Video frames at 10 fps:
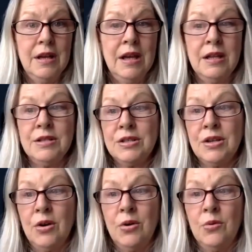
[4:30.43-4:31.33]
And
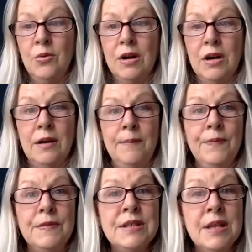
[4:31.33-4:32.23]
so
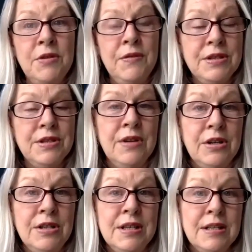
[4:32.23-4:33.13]
some of us are
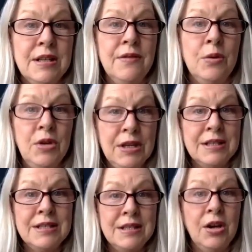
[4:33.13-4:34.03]
very sensitive, and we
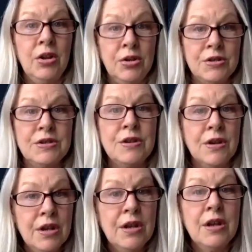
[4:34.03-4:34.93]
can see colors
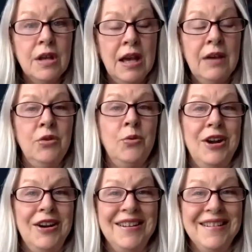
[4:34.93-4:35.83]

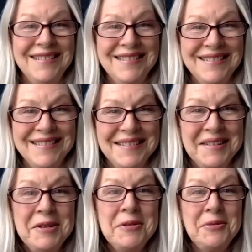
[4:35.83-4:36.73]
everywhere,
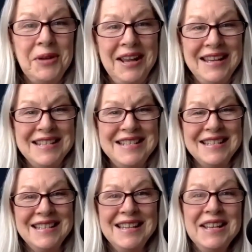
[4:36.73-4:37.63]
right?
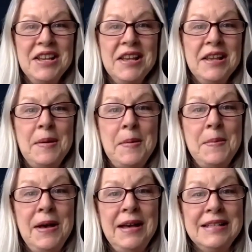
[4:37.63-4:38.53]

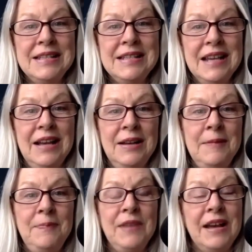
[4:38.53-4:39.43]
But
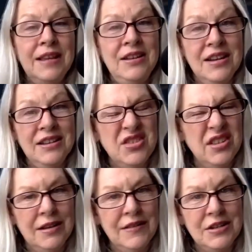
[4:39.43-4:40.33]
I
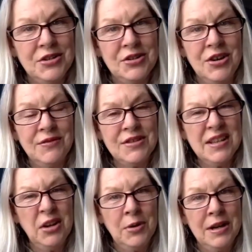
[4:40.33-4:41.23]
usually have that turned off. It's
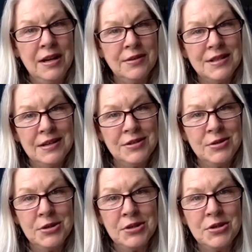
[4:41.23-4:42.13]
like a radio station
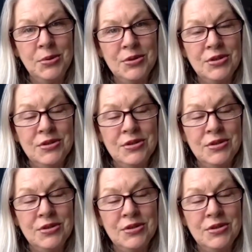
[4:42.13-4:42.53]
you can tune